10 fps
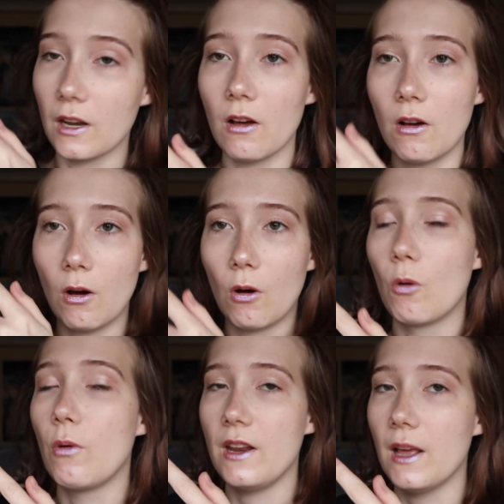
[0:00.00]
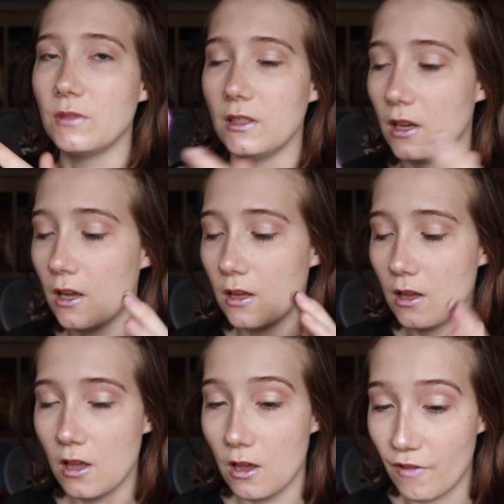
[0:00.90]
that are already empty.
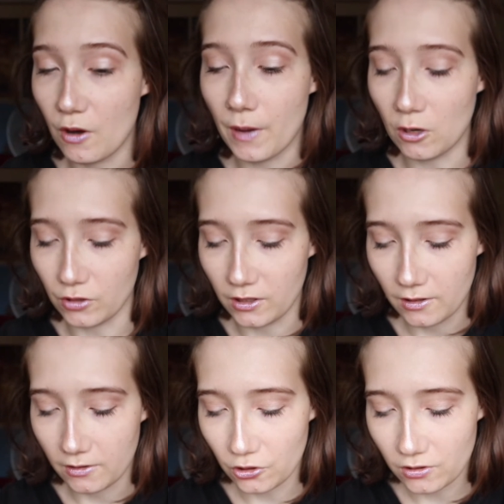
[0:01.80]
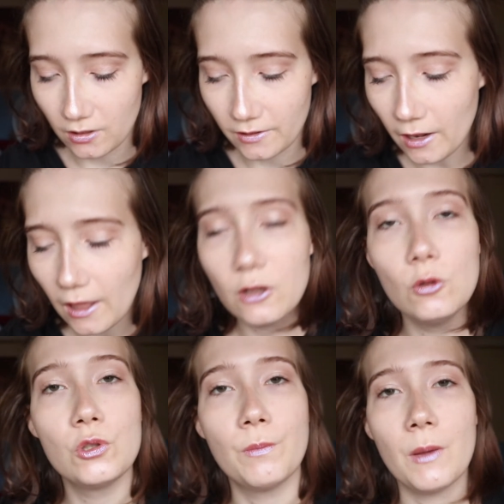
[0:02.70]
Very powdery. Just, they're like
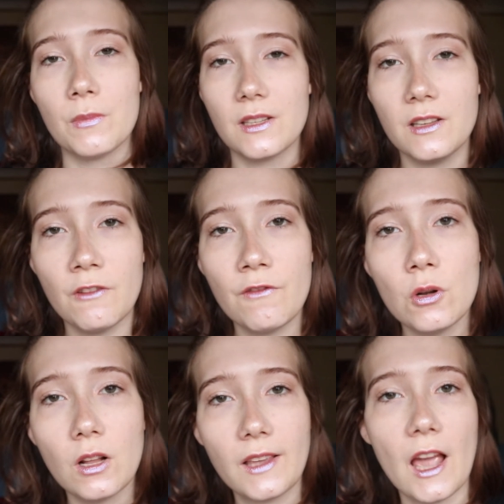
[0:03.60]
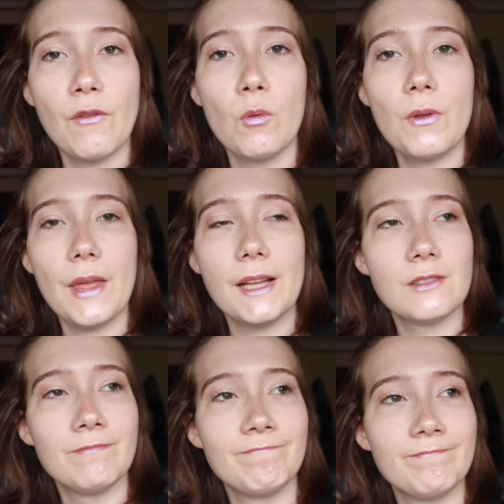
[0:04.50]
loose pigments, and if you're not careful with that,